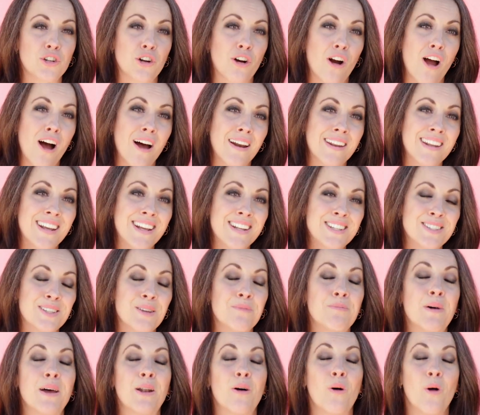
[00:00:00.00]
your audience,
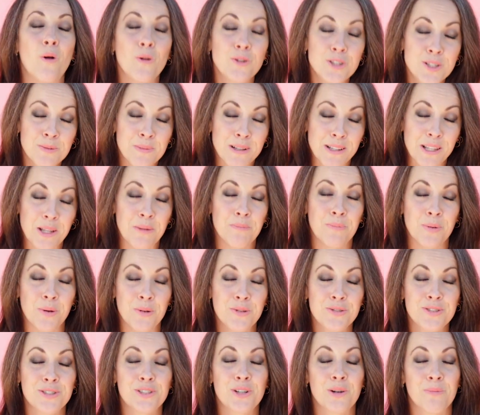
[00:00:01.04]
but ultimately
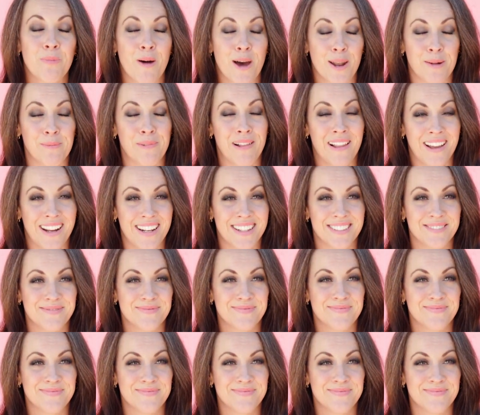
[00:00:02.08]
boost your bottom line.